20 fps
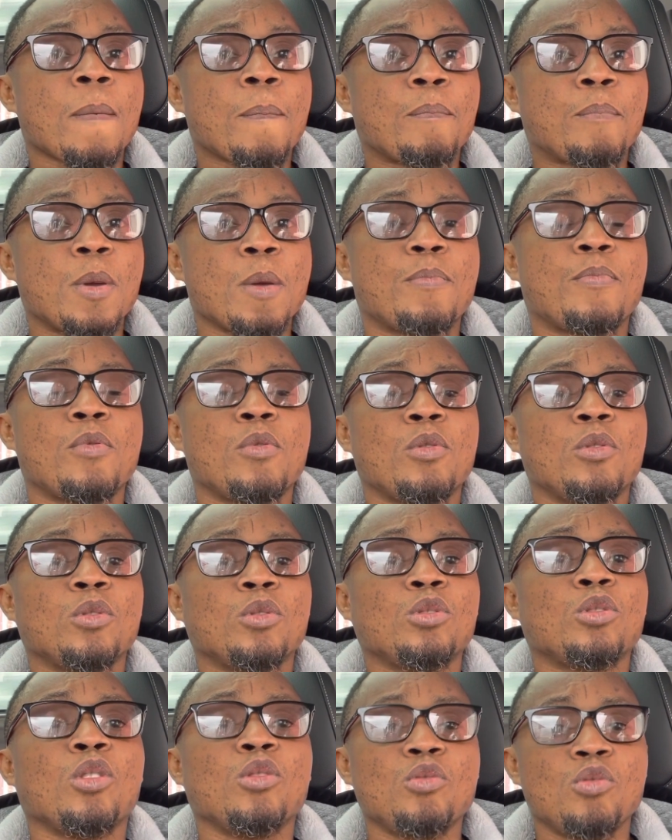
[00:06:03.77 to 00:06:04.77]
people
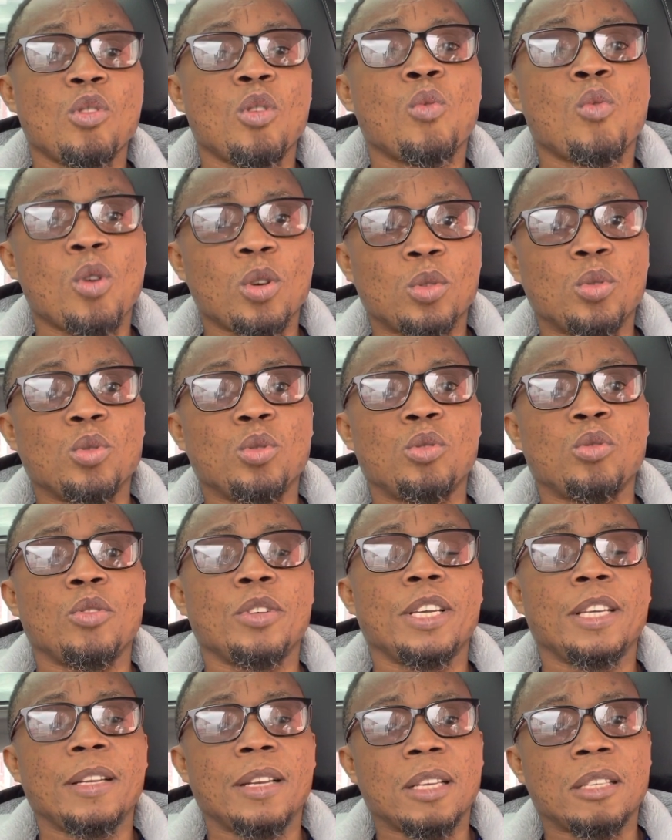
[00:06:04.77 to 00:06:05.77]
don't know what to do
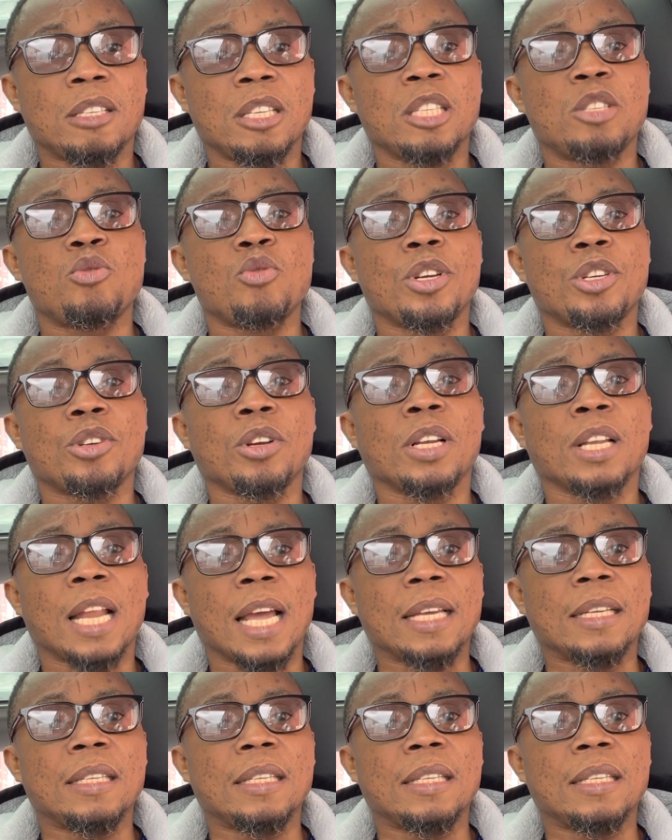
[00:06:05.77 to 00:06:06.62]
in a situation like